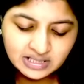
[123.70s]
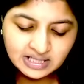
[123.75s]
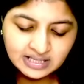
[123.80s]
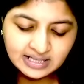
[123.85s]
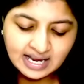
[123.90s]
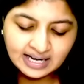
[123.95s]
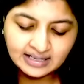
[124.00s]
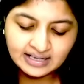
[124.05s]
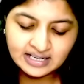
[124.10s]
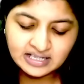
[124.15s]

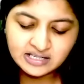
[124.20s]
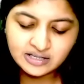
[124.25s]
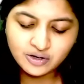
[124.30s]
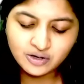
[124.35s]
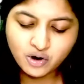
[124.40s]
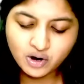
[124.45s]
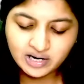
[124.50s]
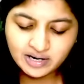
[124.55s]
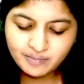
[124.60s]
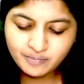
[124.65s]
and techniques in
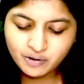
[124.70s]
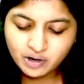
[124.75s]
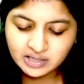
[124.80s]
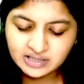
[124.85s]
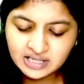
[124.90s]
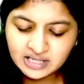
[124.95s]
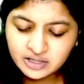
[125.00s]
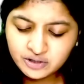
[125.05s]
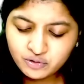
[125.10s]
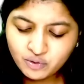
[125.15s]
the audit
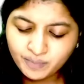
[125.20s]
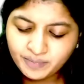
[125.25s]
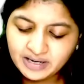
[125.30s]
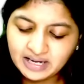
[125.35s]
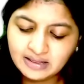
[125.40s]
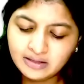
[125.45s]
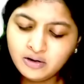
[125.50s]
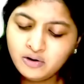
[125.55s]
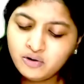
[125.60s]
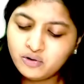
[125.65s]
process to
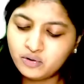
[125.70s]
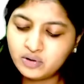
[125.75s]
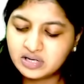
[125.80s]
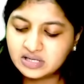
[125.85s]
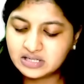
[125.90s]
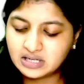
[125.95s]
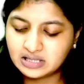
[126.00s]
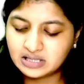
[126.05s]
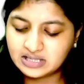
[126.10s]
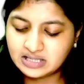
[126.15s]
obtain the good
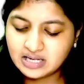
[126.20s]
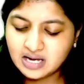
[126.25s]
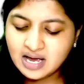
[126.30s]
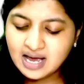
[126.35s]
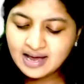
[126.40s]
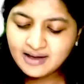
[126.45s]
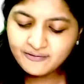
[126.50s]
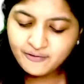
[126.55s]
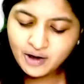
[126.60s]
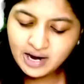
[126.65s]
results.
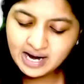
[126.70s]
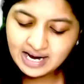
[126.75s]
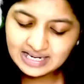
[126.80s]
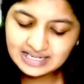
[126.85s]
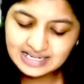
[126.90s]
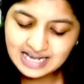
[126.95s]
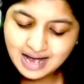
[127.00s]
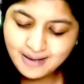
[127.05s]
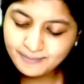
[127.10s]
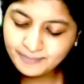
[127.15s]
For
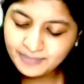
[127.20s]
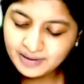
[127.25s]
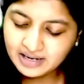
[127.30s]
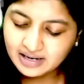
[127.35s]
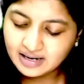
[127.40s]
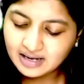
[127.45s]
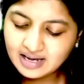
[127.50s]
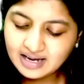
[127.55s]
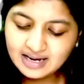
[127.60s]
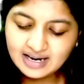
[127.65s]

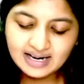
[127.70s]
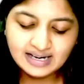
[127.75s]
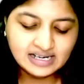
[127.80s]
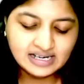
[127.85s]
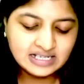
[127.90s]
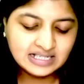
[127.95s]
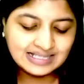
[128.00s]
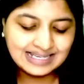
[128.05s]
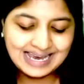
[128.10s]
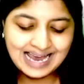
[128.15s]
example, it
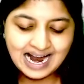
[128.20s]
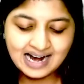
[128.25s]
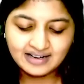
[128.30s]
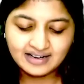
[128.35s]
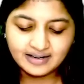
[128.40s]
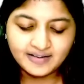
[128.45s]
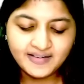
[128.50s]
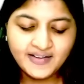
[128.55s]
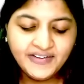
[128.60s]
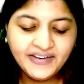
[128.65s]
is
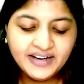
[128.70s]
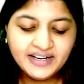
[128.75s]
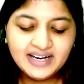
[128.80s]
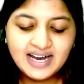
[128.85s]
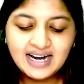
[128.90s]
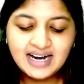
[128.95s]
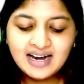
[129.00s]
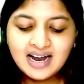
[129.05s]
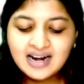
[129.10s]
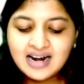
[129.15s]
CAT.
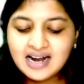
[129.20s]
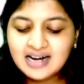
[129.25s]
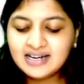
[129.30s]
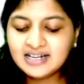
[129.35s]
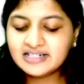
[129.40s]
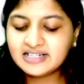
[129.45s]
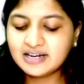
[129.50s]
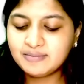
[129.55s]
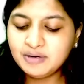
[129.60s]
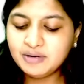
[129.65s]
Data
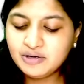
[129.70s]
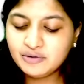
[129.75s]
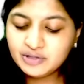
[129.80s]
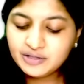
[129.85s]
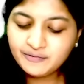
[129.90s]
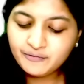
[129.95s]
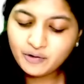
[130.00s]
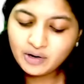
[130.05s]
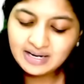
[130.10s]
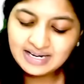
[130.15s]
analytics can be
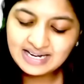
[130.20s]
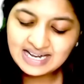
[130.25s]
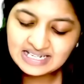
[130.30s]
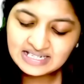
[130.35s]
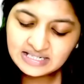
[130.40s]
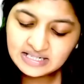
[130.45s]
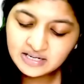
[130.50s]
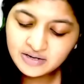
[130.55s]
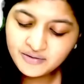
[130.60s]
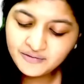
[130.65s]
used for
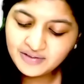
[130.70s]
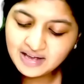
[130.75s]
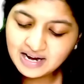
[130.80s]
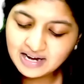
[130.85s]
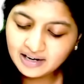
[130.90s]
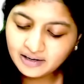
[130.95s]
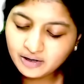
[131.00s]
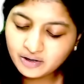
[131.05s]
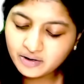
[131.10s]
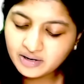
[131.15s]
testing of the
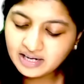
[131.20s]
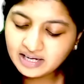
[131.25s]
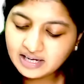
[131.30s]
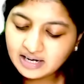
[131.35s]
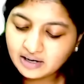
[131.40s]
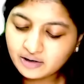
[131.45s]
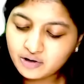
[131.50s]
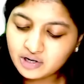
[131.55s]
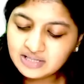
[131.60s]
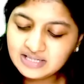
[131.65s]
electronic
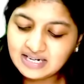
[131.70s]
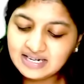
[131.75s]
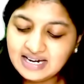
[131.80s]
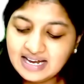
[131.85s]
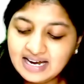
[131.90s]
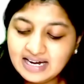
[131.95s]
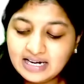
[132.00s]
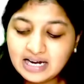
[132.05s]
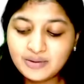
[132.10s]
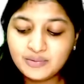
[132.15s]
records and
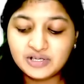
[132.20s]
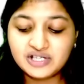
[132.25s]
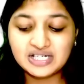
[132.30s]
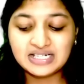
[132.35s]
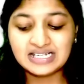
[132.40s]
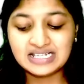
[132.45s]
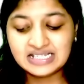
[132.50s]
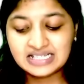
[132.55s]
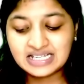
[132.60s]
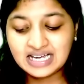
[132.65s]
data which
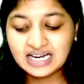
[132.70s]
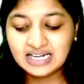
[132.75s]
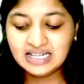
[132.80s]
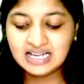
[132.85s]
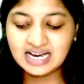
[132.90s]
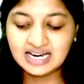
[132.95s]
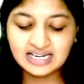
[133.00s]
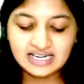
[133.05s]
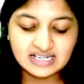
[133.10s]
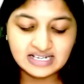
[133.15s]
is inside
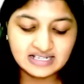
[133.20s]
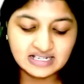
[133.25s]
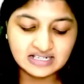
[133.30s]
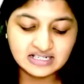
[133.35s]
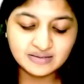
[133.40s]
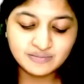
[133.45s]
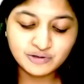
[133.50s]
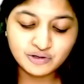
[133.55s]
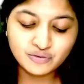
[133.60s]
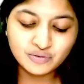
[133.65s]
the IT
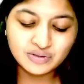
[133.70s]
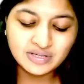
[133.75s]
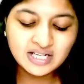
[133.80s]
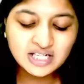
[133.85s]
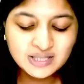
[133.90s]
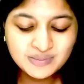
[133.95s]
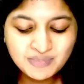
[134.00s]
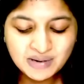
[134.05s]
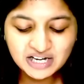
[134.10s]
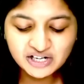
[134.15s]
systems
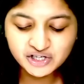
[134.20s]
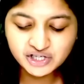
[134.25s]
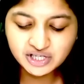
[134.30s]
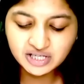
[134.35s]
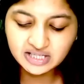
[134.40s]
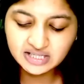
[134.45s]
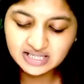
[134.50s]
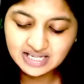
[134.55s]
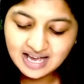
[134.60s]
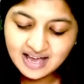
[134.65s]
using
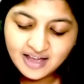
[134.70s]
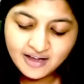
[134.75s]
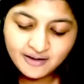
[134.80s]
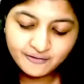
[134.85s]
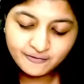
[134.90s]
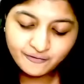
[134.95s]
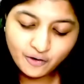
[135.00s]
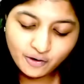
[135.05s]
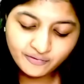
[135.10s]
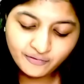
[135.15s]
spreadsheets
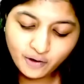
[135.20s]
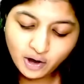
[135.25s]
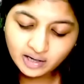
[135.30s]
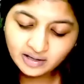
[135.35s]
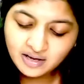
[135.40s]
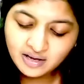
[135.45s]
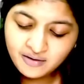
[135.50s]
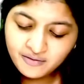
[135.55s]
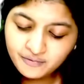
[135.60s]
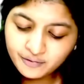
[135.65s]

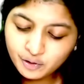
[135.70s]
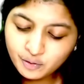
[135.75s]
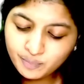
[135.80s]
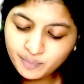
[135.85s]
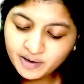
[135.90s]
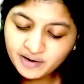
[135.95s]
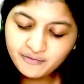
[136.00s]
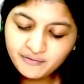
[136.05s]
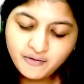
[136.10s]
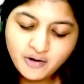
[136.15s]
to
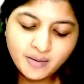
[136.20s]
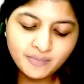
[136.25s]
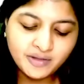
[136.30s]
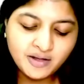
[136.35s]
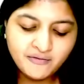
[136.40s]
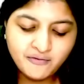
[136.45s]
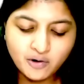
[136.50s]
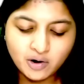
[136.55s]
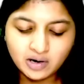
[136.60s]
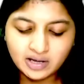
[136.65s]
perform
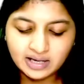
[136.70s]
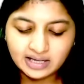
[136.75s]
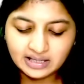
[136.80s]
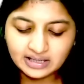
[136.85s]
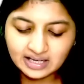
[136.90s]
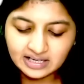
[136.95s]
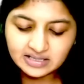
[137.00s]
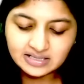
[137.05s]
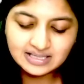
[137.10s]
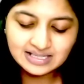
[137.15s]
the following
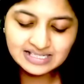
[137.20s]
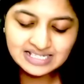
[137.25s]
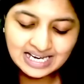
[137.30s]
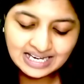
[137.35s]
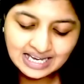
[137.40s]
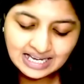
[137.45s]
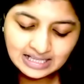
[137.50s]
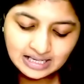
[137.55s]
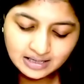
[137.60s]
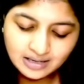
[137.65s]
things:
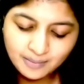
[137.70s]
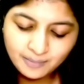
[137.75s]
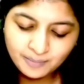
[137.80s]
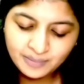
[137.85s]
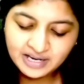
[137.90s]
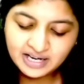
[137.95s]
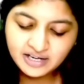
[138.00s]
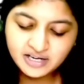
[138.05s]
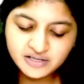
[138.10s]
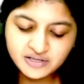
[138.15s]
checking the
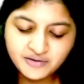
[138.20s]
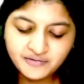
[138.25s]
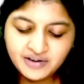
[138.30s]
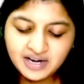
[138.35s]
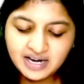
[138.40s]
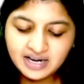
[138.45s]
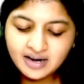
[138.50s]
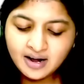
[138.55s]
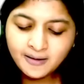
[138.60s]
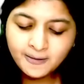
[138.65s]
completeness of
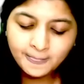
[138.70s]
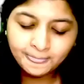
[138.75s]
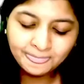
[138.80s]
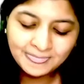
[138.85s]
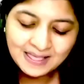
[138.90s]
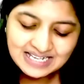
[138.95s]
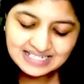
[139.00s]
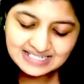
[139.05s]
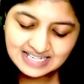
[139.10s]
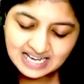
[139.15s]
data,
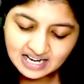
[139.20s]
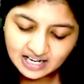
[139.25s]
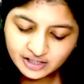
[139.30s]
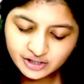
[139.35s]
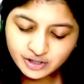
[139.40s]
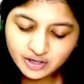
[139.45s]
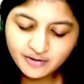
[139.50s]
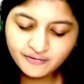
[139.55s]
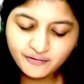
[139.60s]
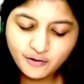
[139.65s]

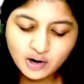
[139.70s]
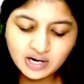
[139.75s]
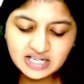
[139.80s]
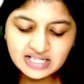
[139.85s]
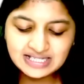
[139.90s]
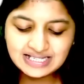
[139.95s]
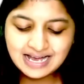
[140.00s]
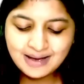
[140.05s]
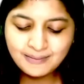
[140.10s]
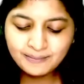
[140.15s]
selection of
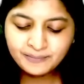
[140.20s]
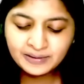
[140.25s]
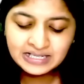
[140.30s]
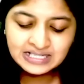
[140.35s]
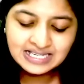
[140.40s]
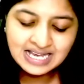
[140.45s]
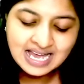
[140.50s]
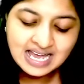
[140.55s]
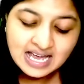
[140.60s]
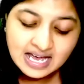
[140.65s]
audit
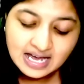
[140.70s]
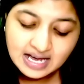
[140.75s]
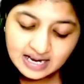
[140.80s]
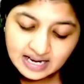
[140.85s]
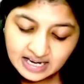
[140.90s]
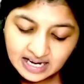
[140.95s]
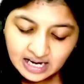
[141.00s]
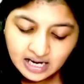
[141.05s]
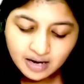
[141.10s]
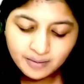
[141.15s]
samples,
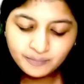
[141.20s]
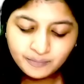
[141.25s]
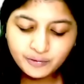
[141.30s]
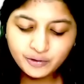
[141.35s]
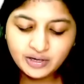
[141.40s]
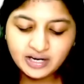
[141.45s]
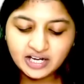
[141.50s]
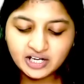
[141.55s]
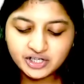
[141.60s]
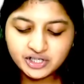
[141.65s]

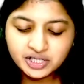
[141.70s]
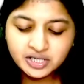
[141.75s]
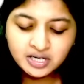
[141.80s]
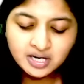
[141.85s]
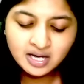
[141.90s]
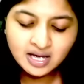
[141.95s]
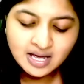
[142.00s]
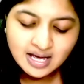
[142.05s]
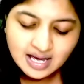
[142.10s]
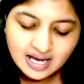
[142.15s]

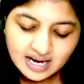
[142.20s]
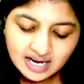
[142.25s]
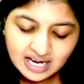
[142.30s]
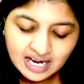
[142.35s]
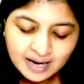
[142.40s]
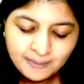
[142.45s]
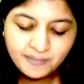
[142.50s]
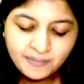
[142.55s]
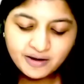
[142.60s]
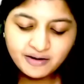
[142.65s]
recomputation,
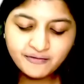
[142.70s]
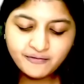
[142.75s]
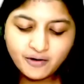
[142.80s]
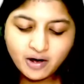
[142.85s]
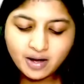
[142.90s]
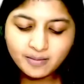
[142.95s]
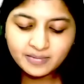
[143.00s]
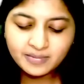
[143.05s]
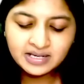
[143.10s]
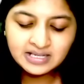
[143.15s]

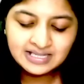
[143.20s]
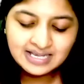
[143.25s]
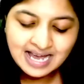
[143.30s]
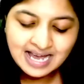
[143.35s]
reperformance,